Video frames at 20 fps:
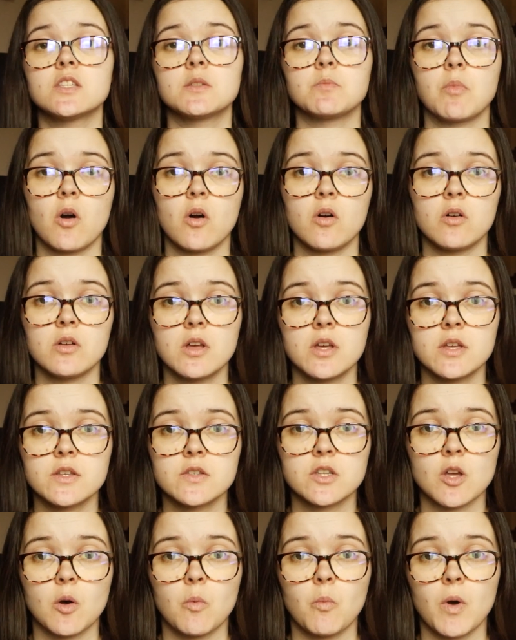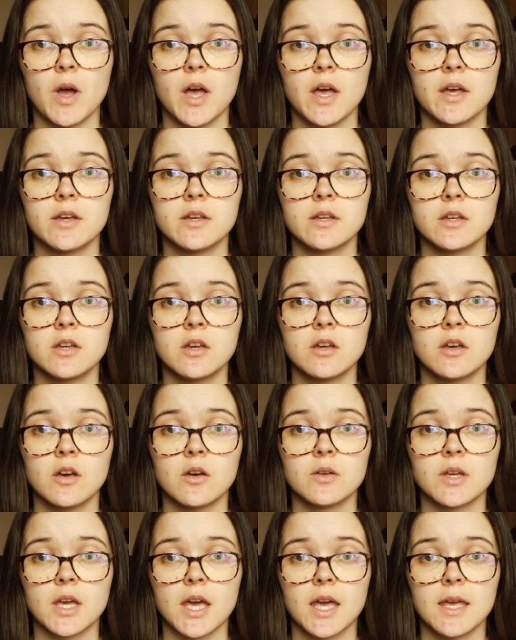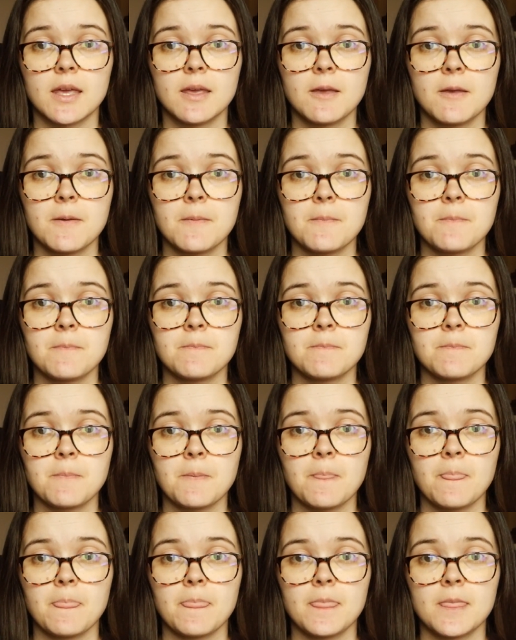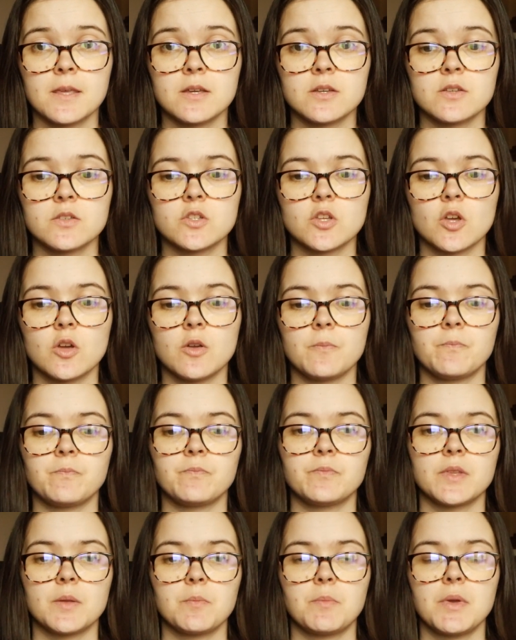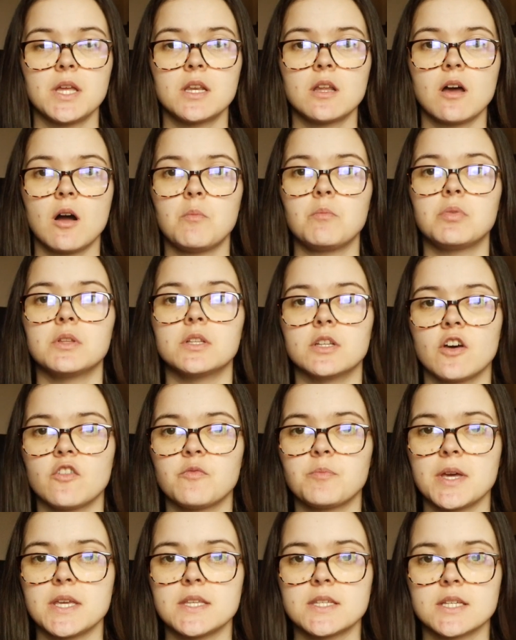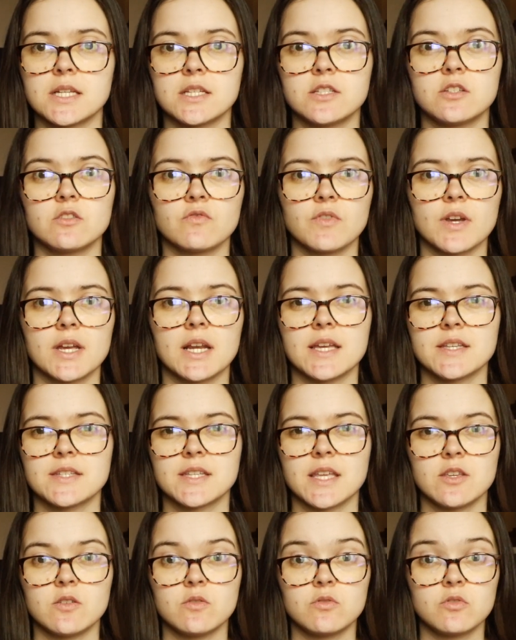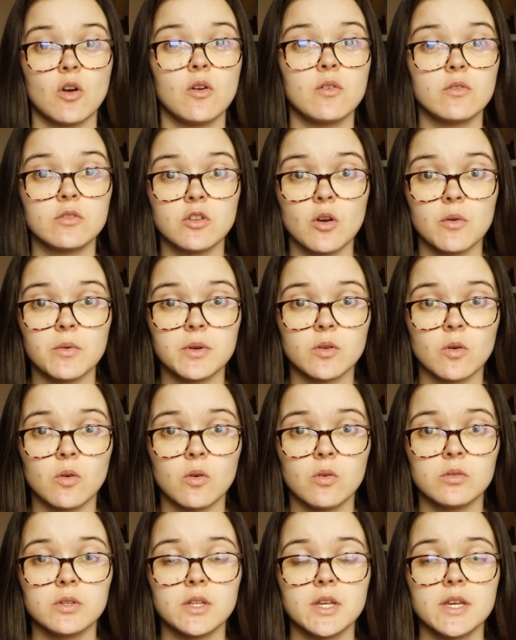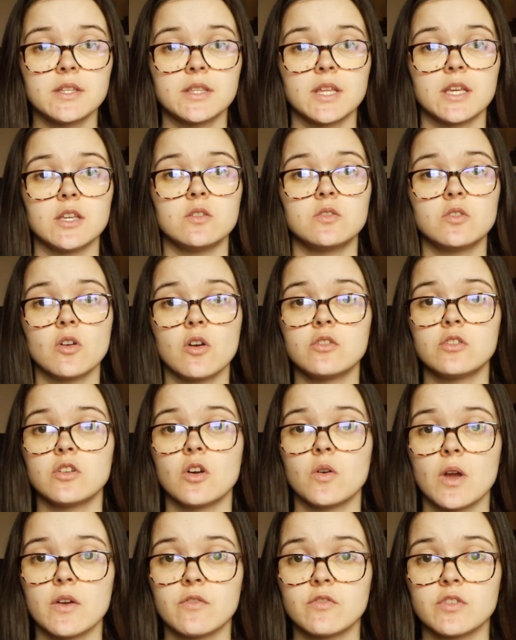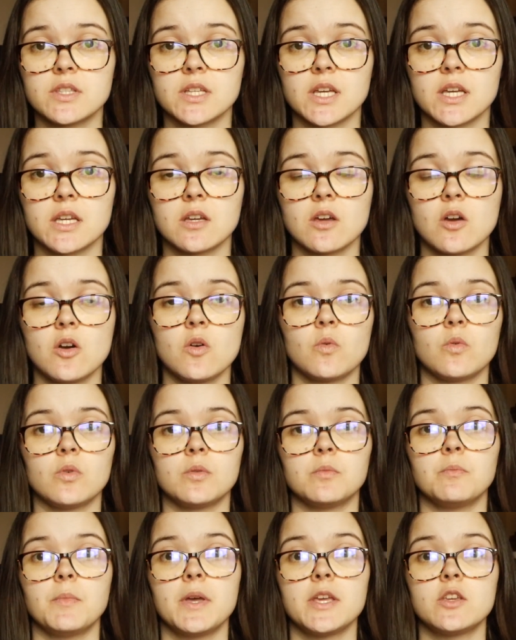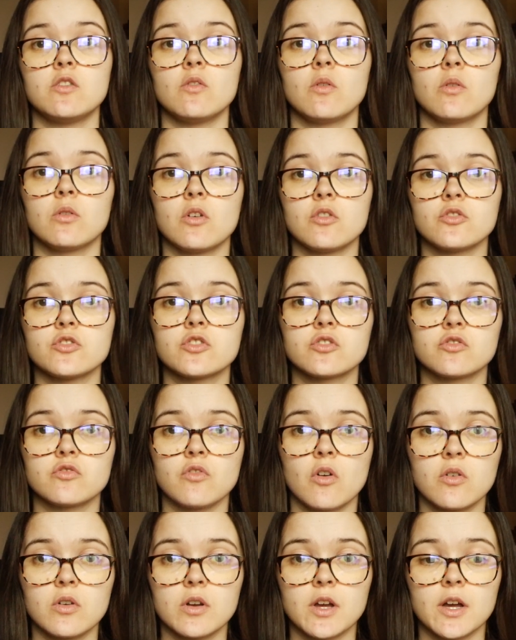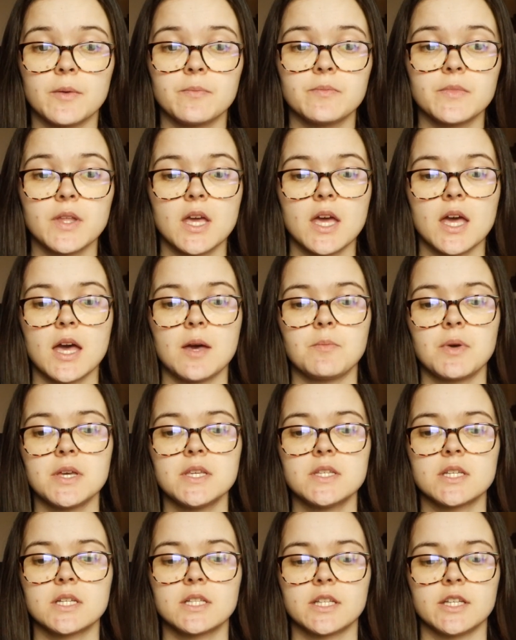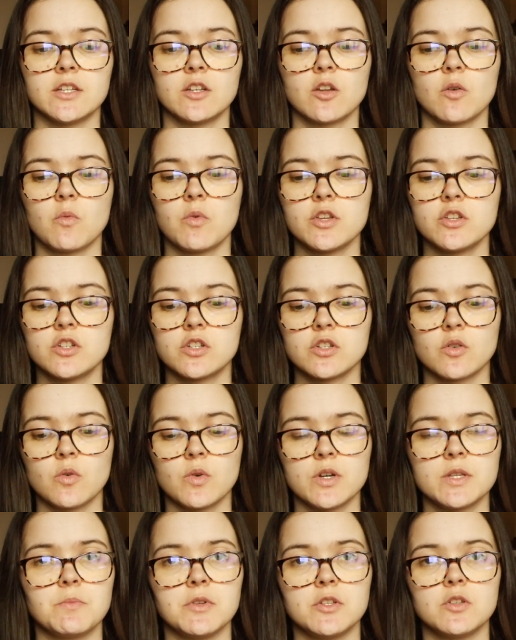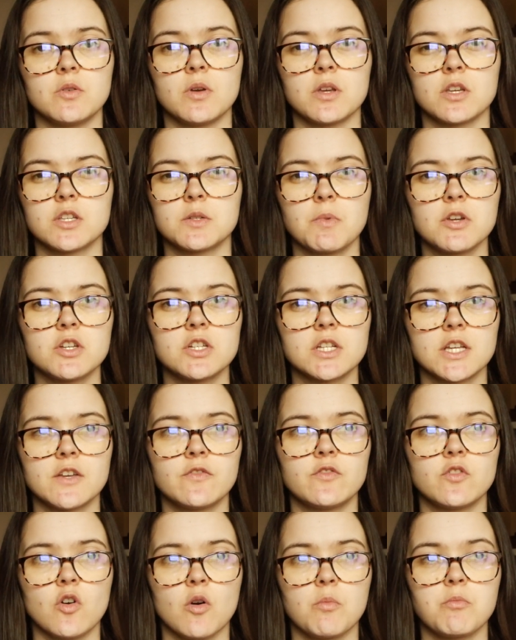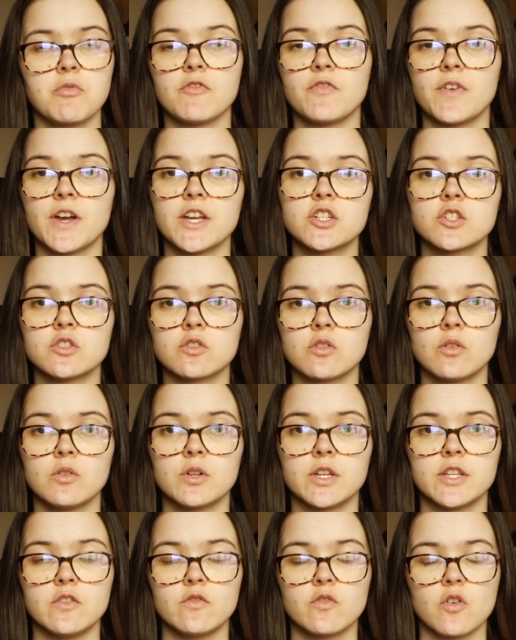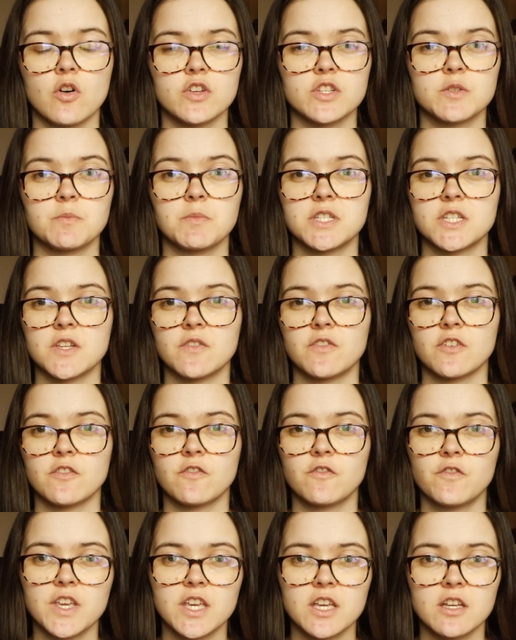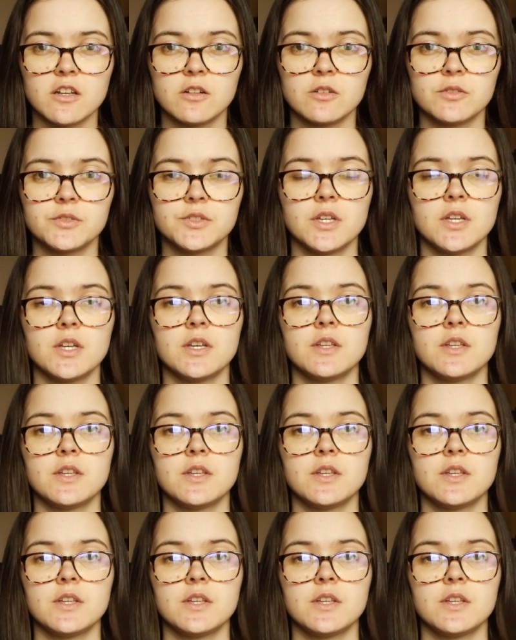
spot somewhere. Okay, so being humble enough basically to realize that you don't know it all, that you don't know everything, will make you a lot stronger. And basically, you know, what you should always be doing, especially if you're a professional and you've got a specific field